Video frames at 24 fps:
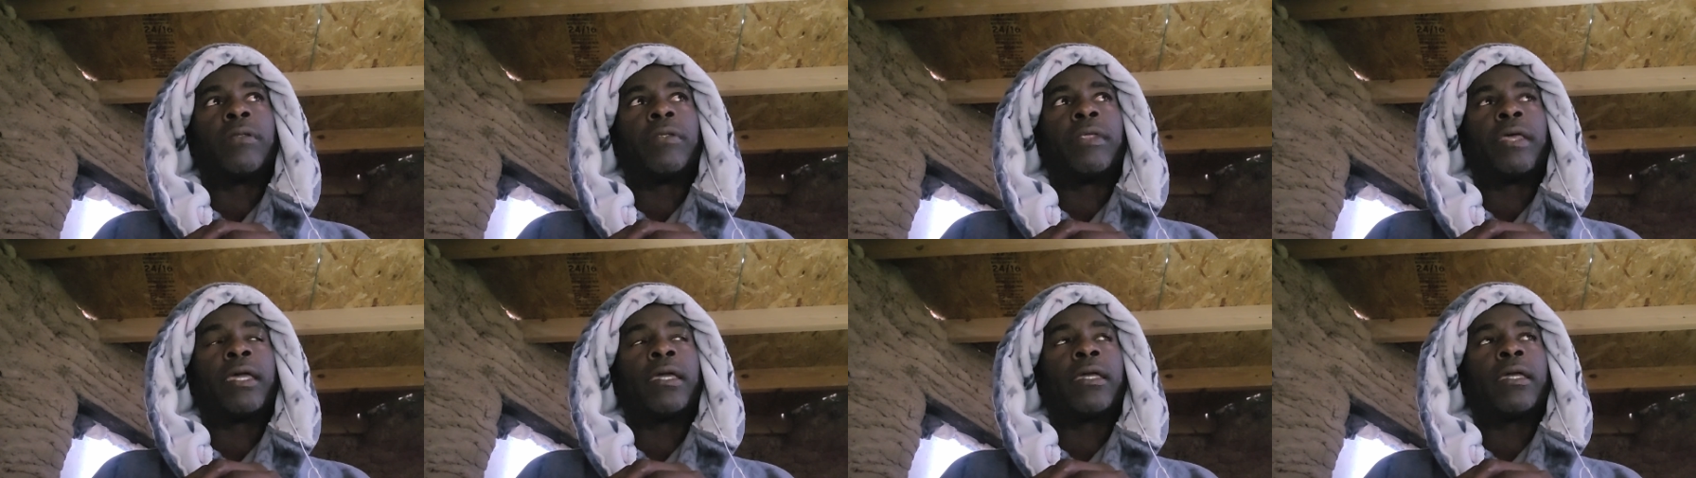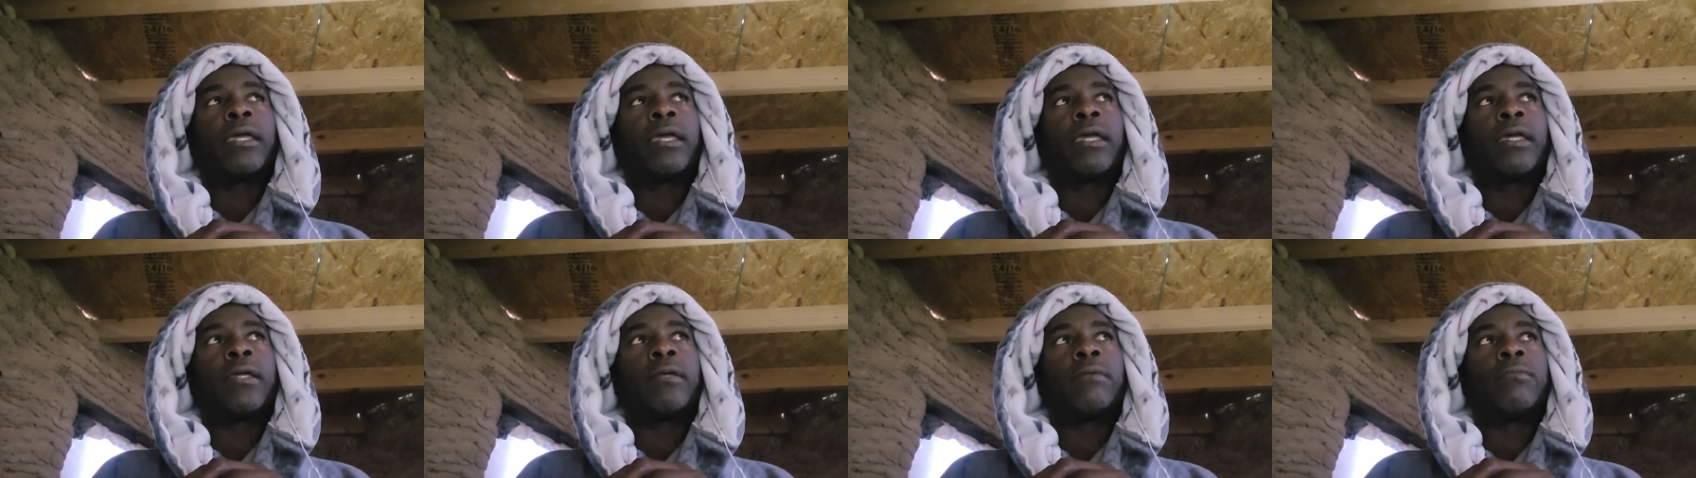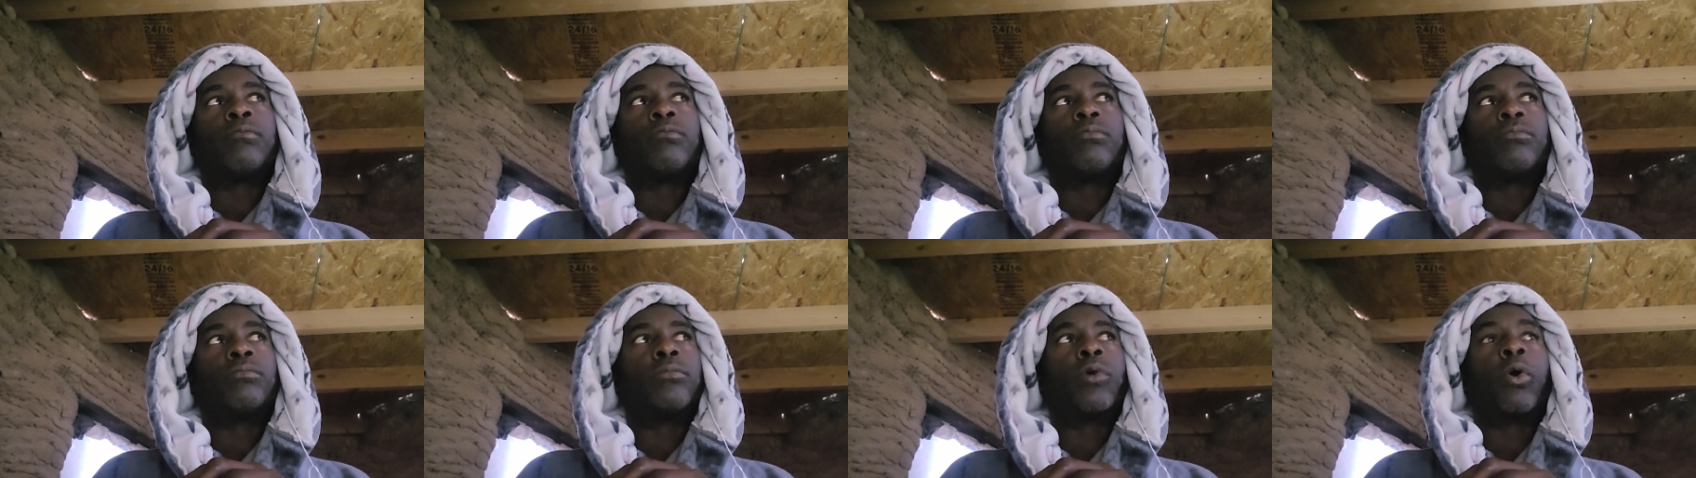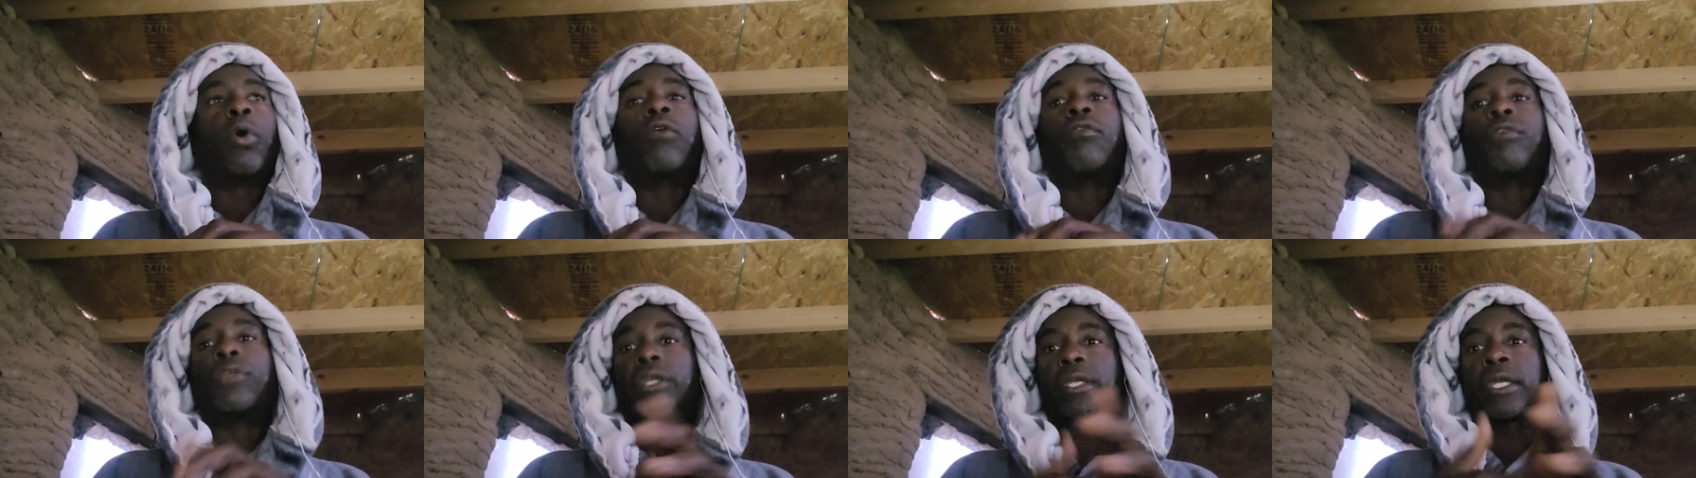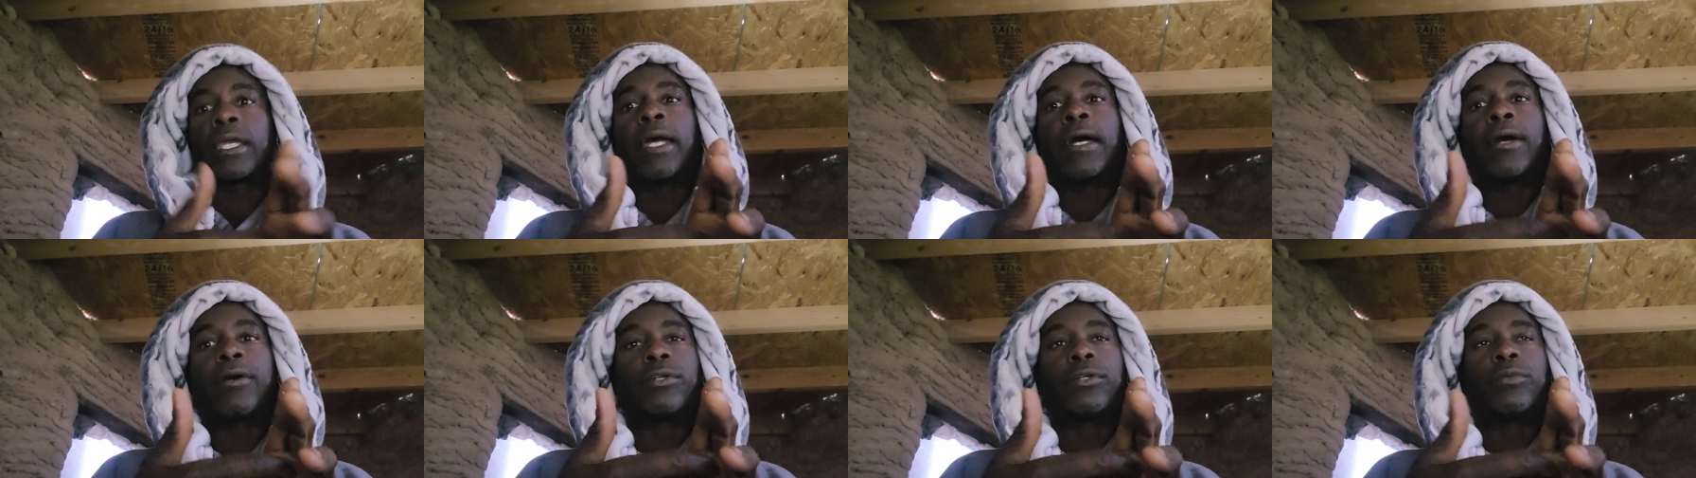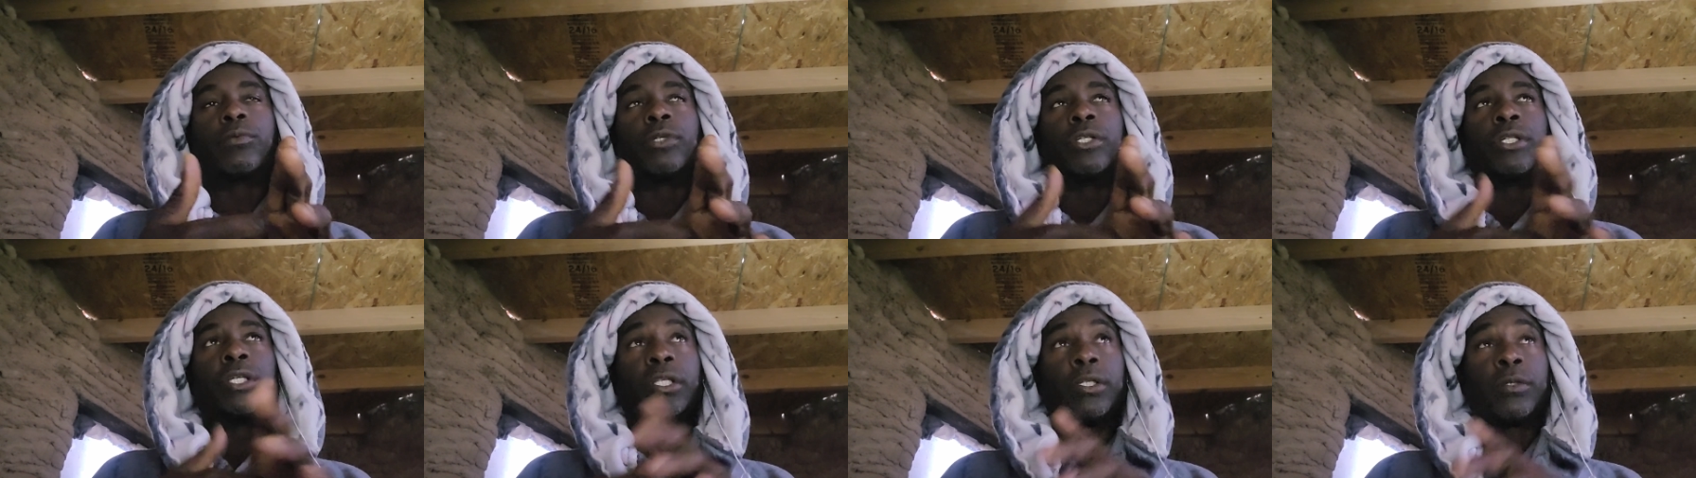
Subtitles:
a over the counter one